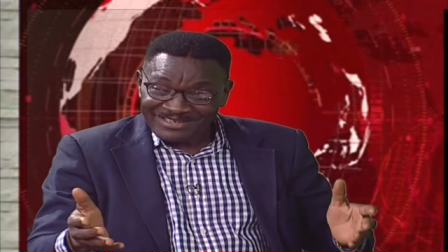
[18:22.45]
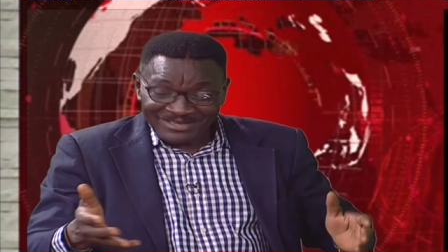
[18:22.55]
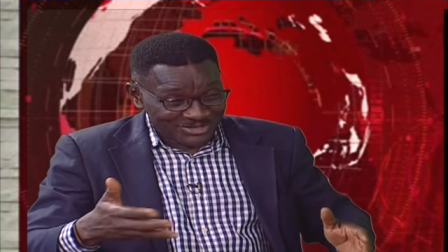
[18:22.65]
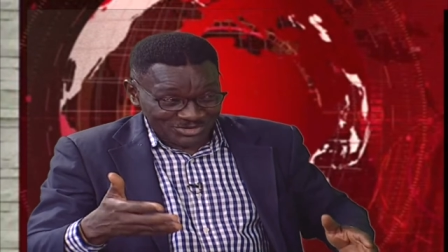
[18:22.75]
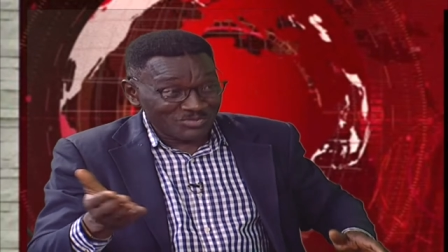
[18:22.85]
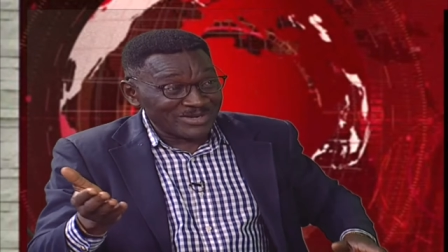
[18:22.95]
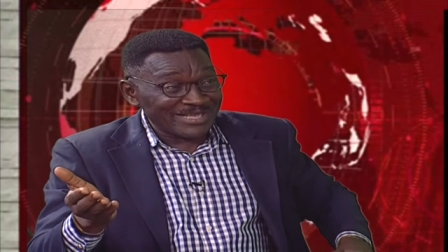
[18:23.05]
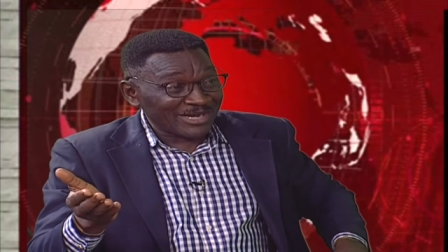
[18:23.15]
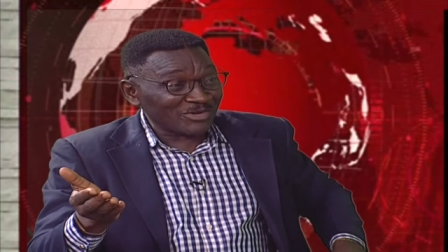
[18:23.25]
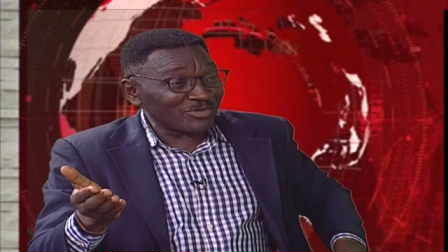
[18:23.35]
so many
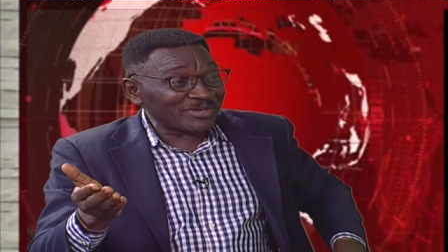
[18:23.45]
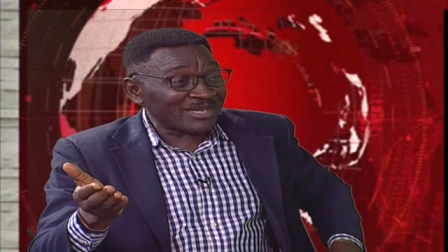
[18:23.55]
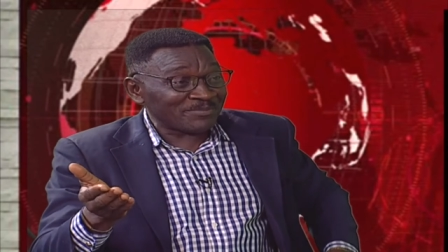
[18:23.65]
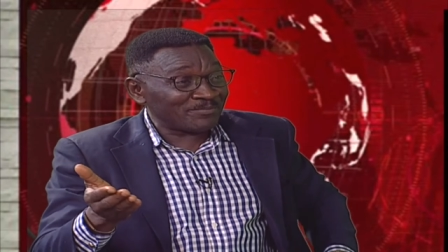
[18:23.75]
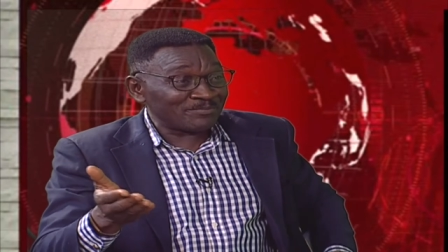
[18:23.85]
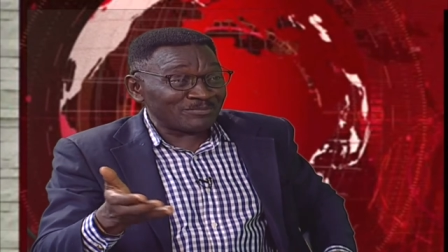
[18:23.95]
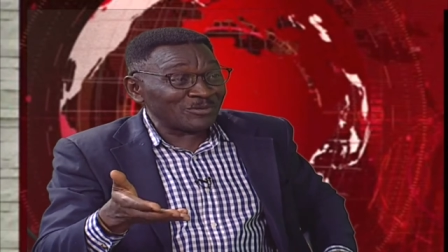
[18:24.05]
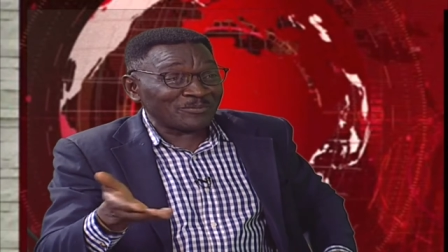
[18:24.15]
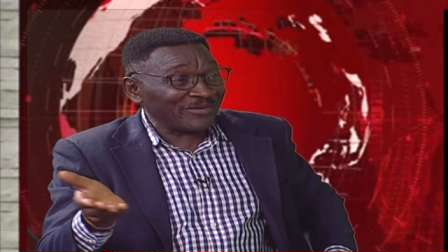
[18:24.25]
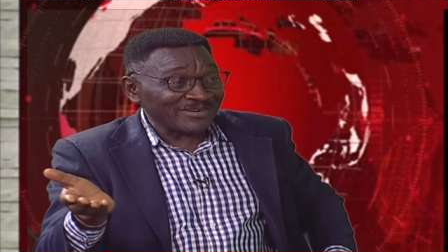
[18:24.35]
economic
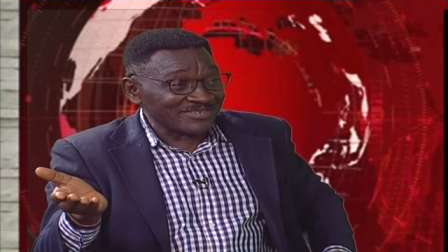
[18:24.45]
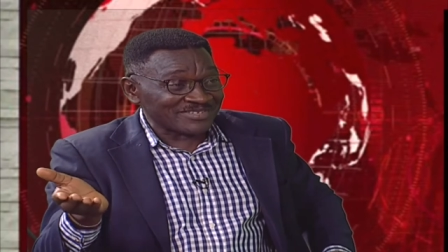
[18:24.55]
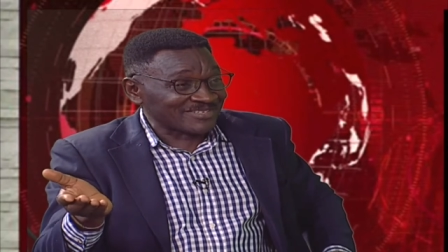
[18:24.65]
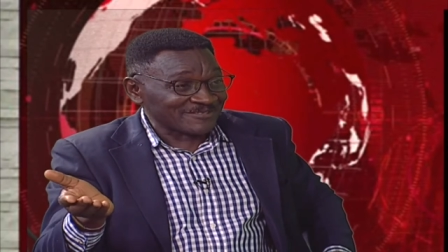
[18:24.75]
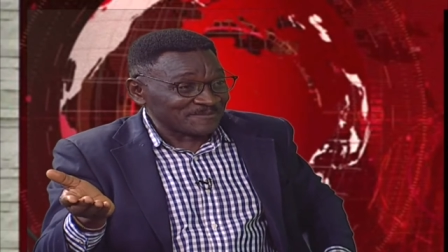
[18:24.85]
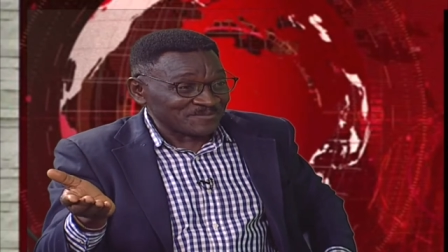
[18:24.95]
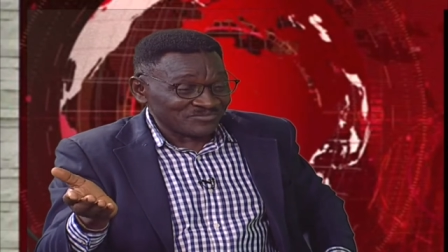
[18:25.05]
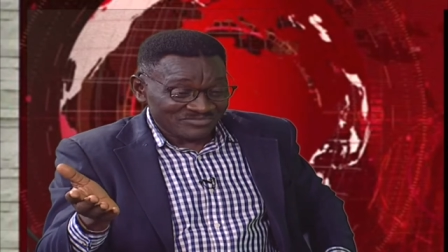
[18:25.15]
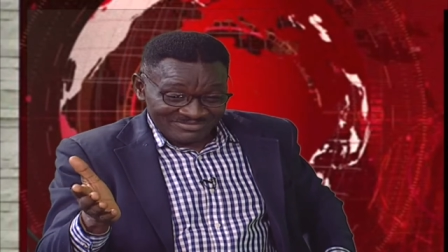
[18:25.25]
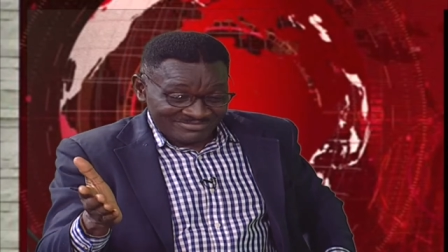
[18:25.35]
blueprints
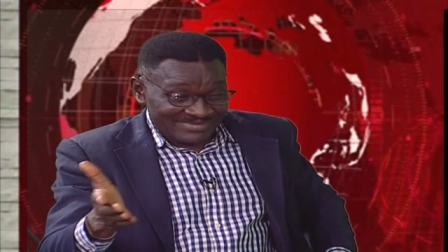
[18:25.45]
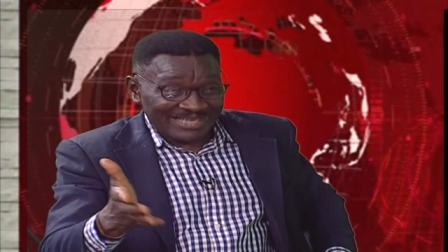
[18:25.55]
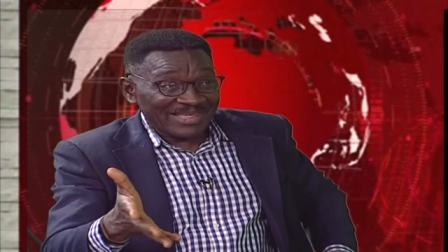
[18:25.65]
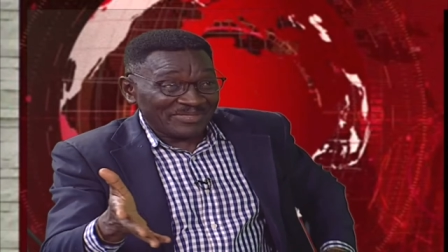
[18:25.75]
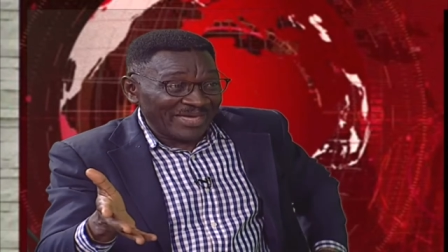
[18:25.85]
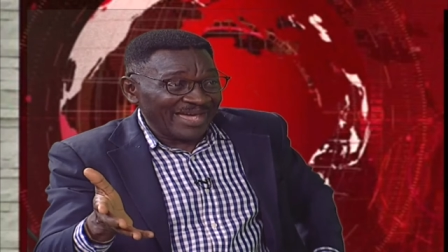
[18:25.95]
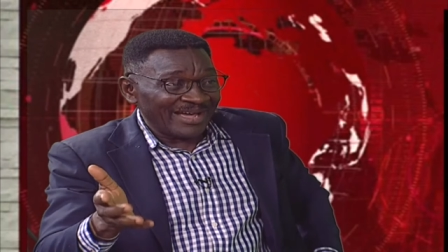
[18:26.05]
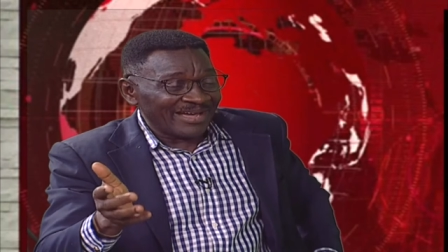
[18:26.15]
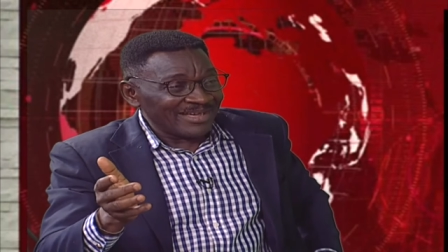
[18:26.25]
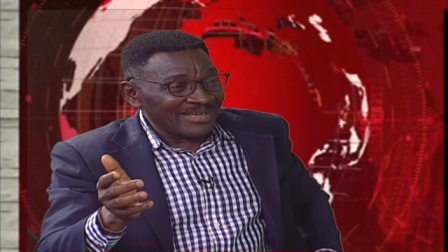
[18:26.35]
that are
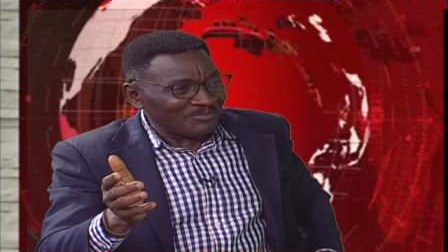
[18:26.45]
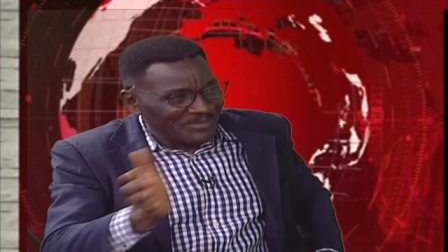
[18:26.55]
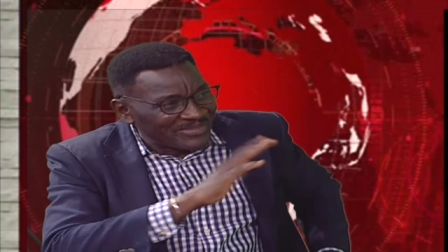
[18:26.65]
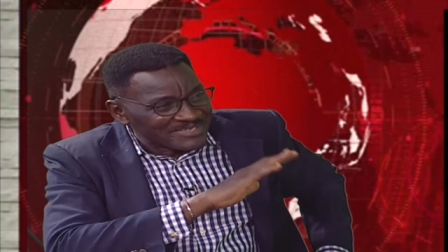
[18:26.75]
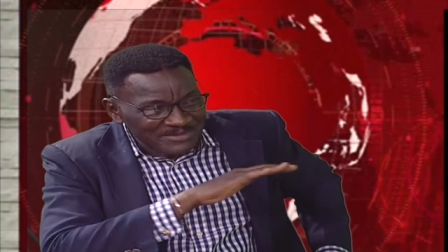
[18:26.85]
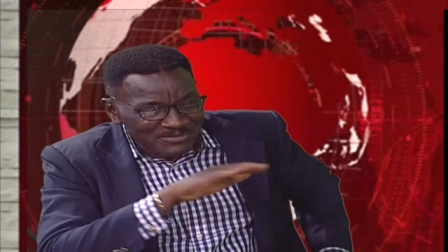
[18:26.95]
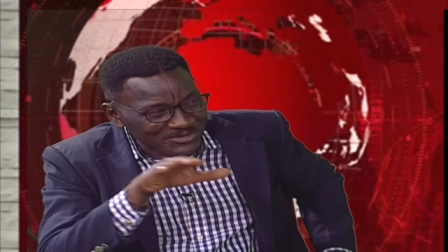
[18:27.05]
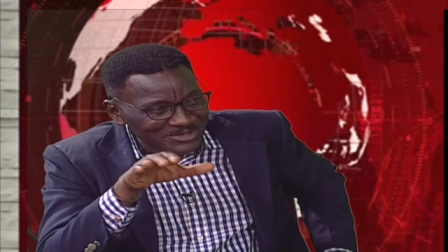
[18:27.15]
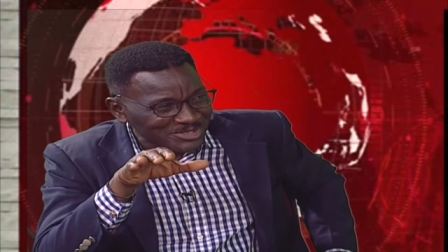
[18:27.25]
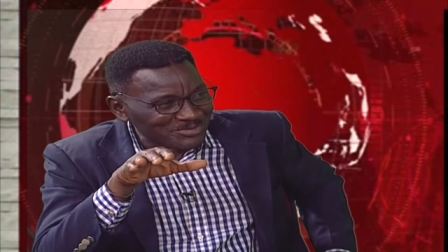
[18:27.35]
there, but they seems
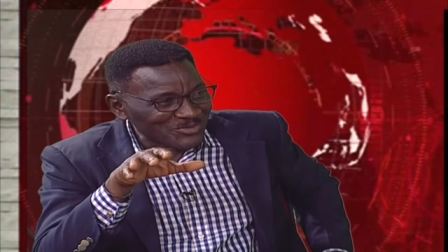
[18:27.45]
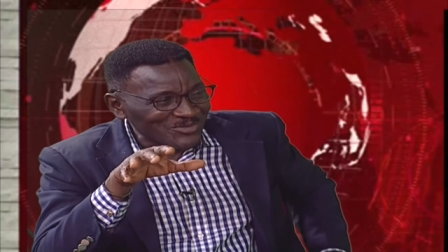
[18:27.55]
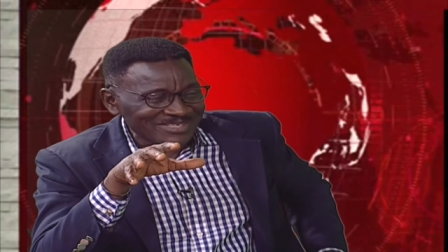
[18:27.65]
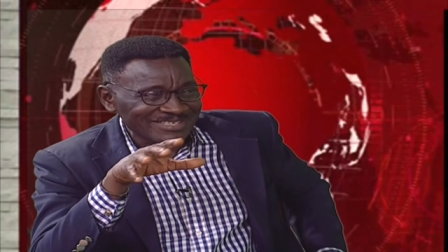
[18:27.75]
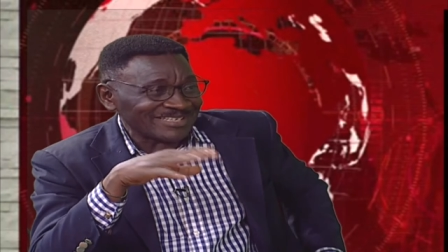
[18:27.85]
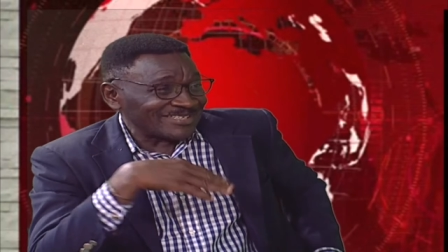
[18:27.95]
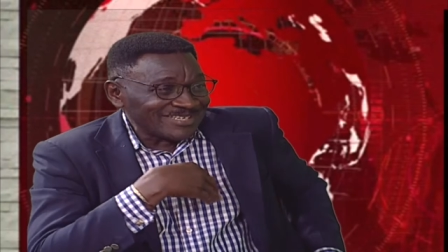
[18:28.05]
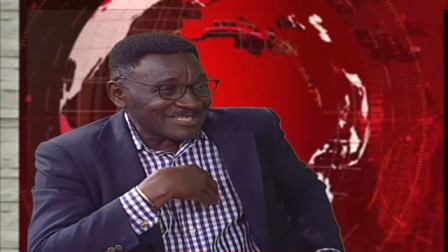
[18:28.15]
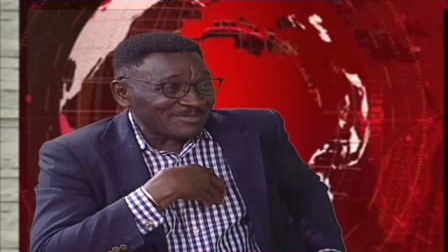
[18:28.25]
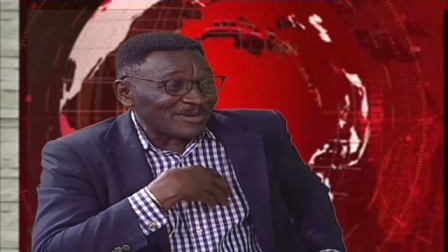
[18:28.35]
not to be working, and
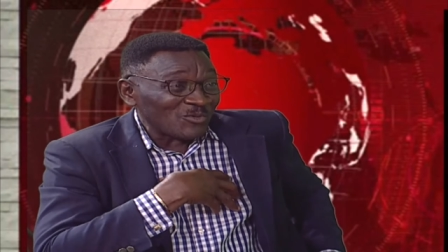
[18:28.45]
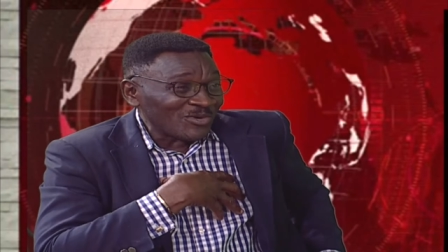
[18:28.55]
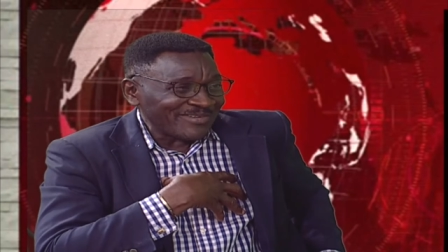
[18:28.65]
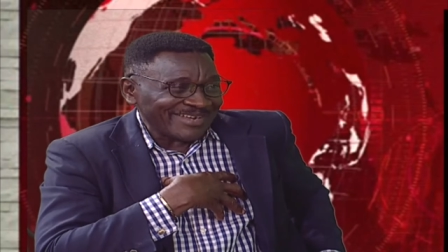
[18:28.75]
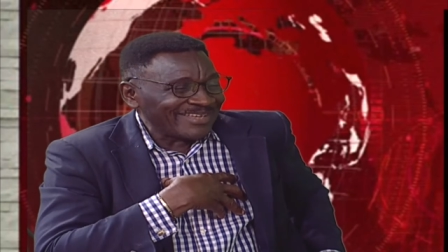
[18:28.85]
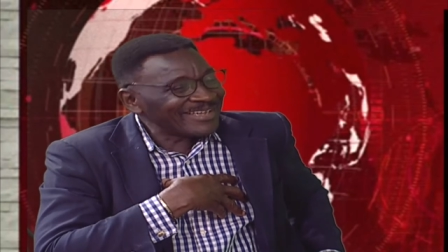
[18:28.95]
that's my worry.